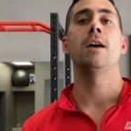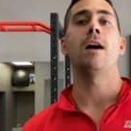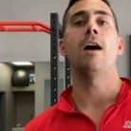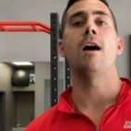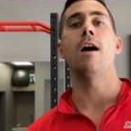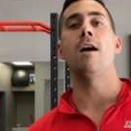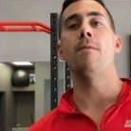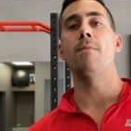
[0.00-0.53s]

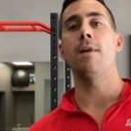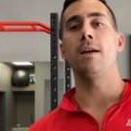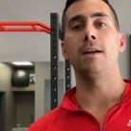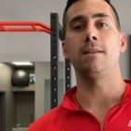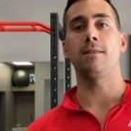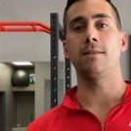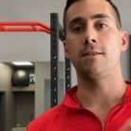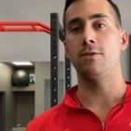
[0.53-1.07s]
um,
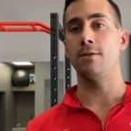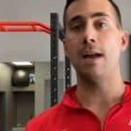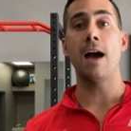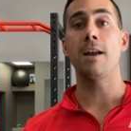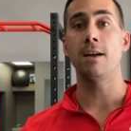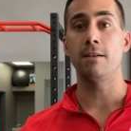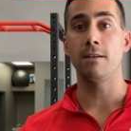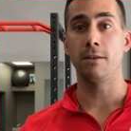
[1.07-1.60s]
eh, to an
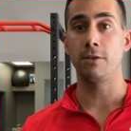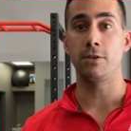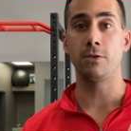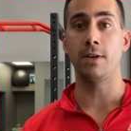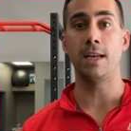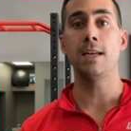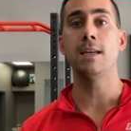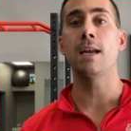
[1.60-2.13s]
out eh, to
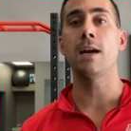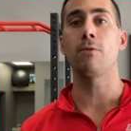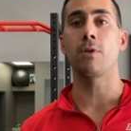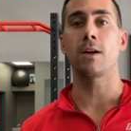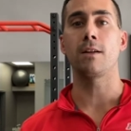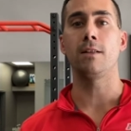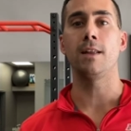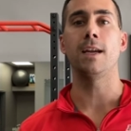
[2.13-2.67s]
an
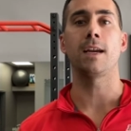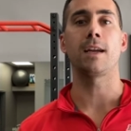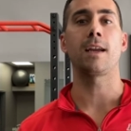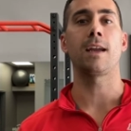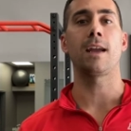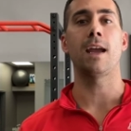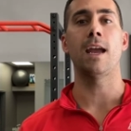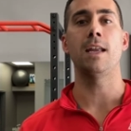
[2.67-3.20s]
in-network
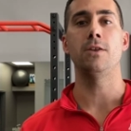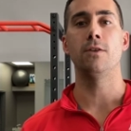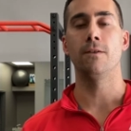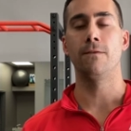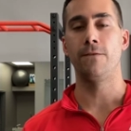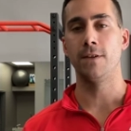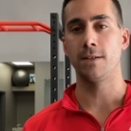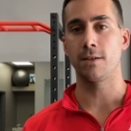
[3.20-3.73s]
clinic, and your
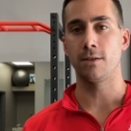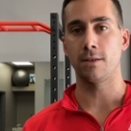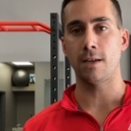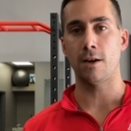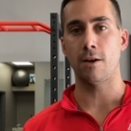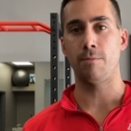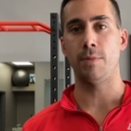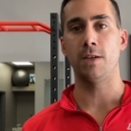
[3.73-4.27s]
physical
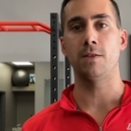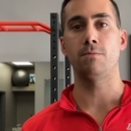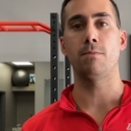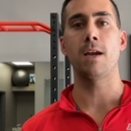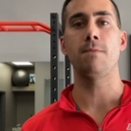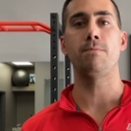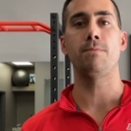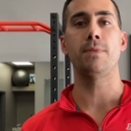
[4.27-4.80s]
therapist
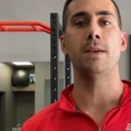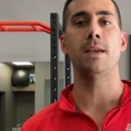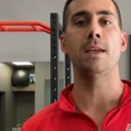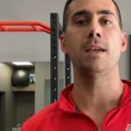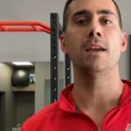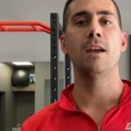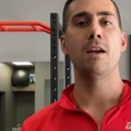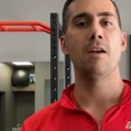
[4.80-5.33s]
might
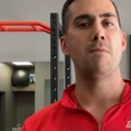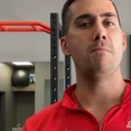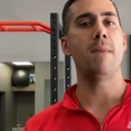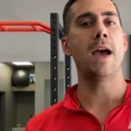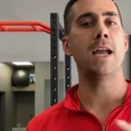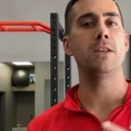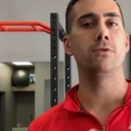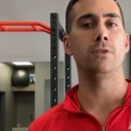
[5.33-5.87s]
be
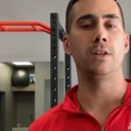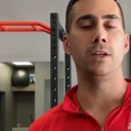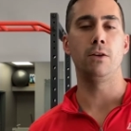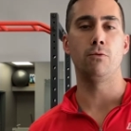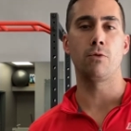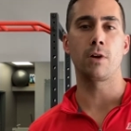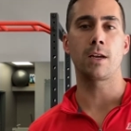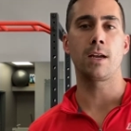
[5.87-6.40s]
manually
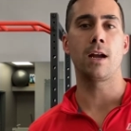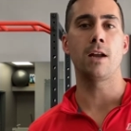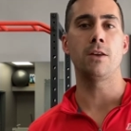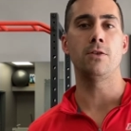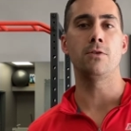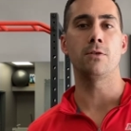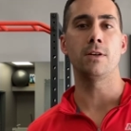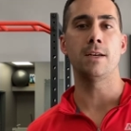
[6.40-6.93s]
working on
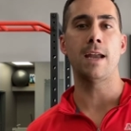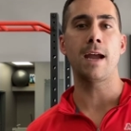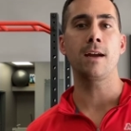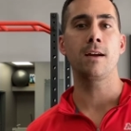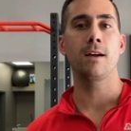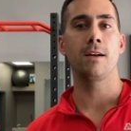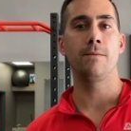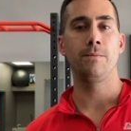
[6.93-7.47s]
your
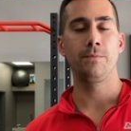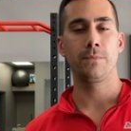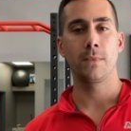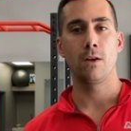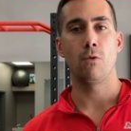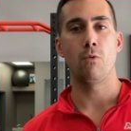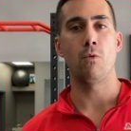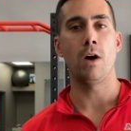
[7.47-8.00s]
neck
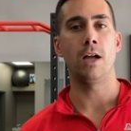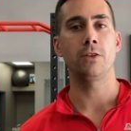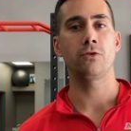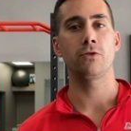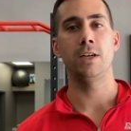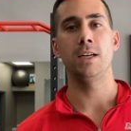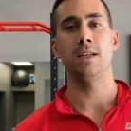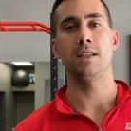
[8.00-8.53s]
while
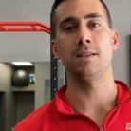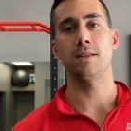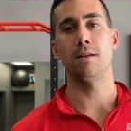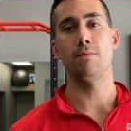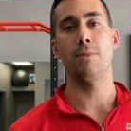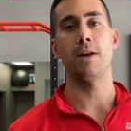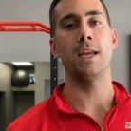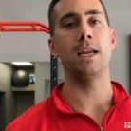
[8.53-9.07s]
treating
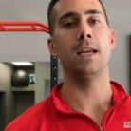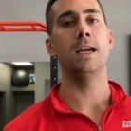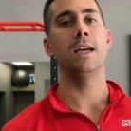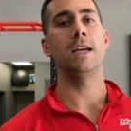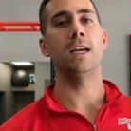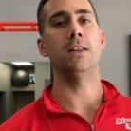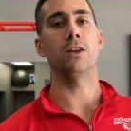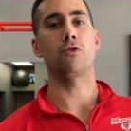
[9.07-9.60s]
somebody
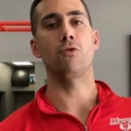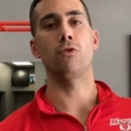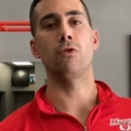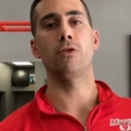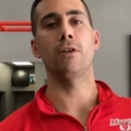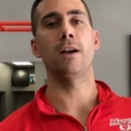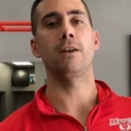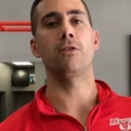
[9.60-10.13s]
in the
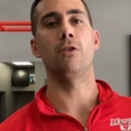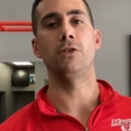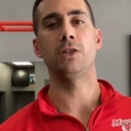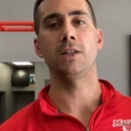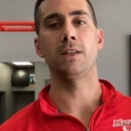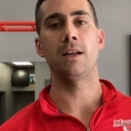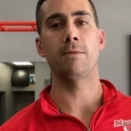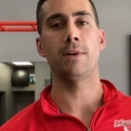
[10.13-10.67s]
corner and
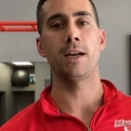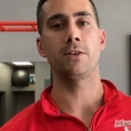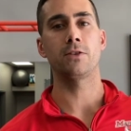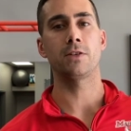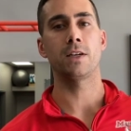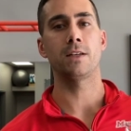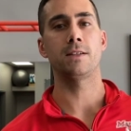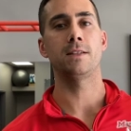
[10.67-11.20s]
coaching them on
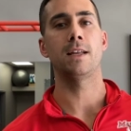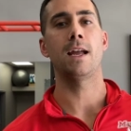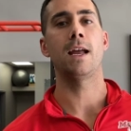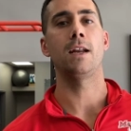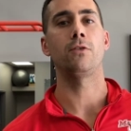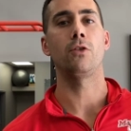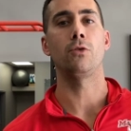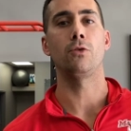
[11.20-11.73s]
exercises that had
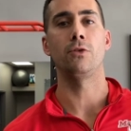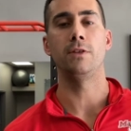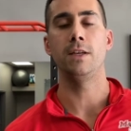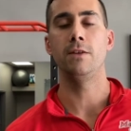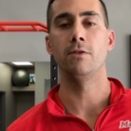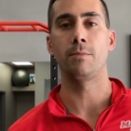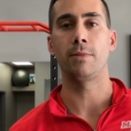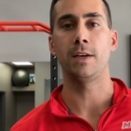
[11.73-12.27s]
a total
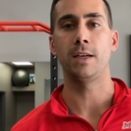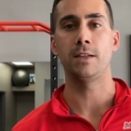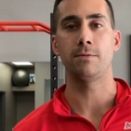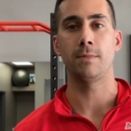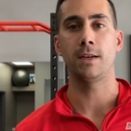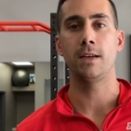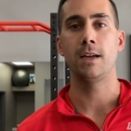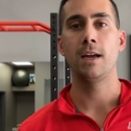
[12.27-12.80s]
knee replacement